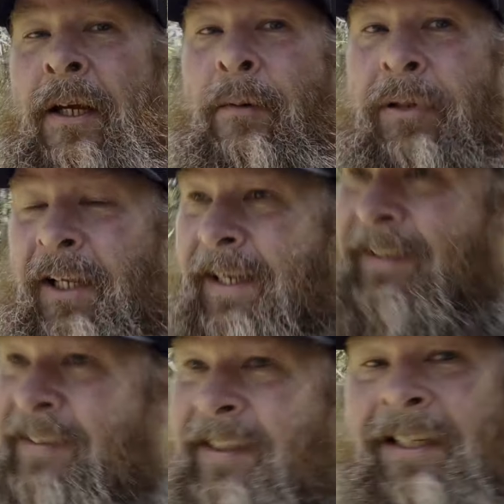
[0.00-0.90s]

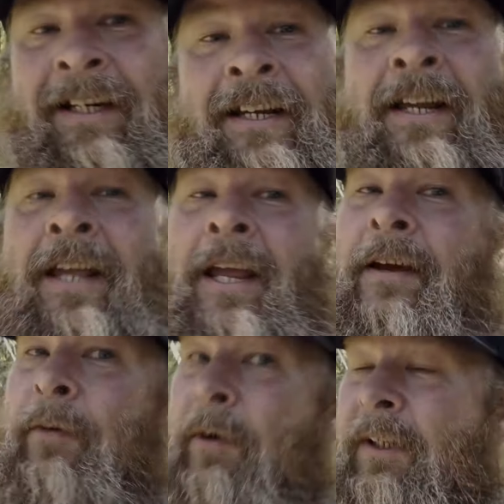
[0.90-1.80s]
Plus,
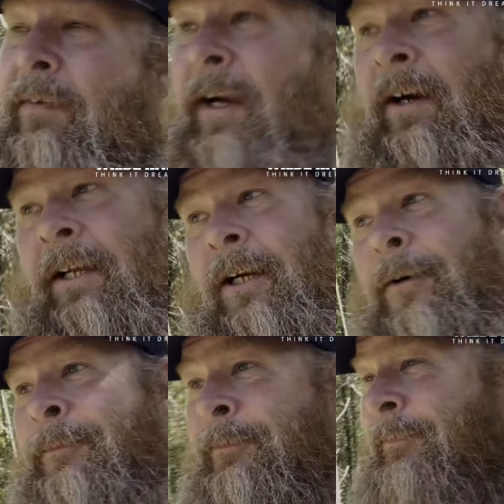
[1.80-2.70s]
if we were to live out here,